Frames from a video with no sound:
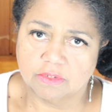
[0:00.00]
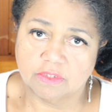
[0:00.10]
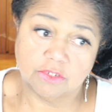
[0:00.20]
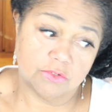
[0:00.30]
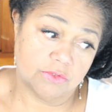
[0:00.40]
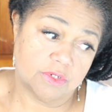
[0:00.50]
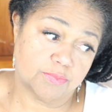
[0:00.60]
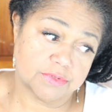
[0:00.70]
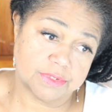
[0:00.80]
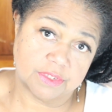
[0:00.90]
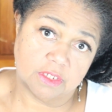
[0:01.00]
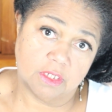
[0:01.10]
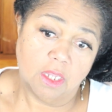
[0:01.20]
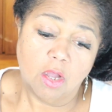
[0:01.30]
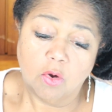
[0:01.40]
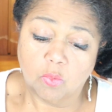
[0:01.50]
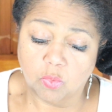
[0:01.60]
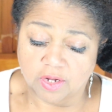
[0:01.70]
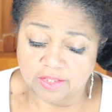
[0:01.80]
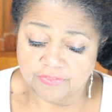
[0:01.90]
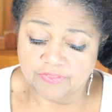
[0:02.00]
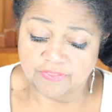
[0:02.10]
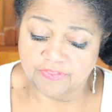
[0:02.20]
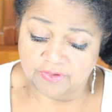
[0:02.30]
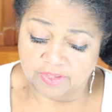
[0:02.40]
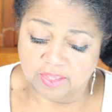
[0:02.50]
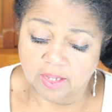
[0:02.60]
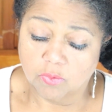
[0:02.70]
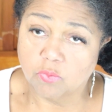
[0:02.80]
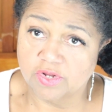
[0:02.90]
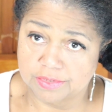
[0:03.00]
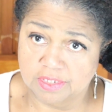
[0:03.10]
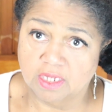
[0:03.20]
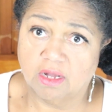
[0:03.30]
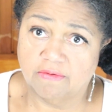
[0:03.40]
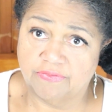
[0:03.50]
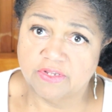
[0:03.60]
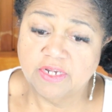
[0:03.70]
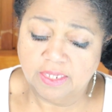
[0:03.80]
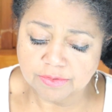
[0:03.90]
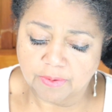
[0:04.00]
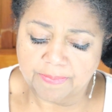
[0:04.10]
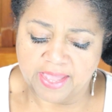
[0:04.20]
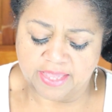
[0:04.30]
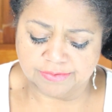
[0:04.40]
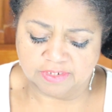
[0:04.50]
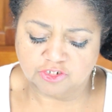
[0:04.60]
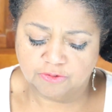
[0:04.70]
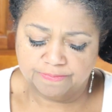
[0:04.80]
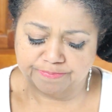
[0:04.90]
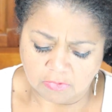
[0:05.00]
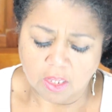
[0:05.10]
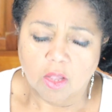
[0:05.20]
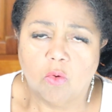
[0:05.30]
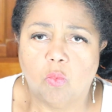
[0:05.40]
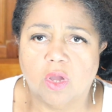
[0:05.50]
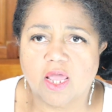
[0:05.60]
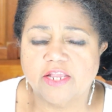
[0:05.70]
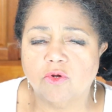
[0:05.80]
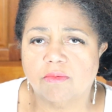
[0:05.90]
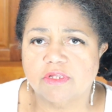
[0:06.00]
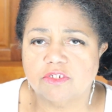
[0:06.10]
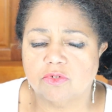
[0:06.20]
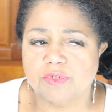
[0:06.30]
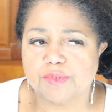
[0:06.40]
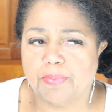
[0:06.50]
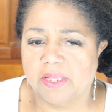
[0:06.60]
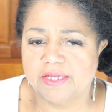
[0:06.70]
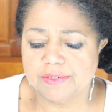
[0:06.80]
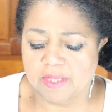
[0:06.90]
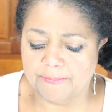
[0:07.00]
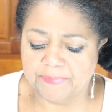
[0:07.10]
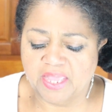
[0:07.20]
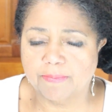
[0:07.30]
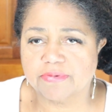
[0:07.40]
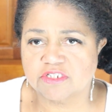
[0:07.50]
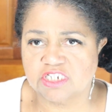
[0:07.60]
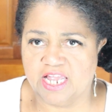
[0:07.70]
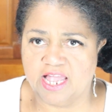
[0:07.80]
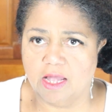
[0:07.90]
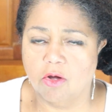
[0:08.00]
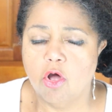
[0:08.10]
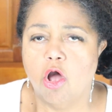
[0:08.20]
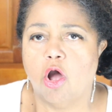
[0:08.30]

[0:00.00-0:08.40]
Then you're going to proceed with the rinsing of the nasal passage. What I normally do is place a paper towel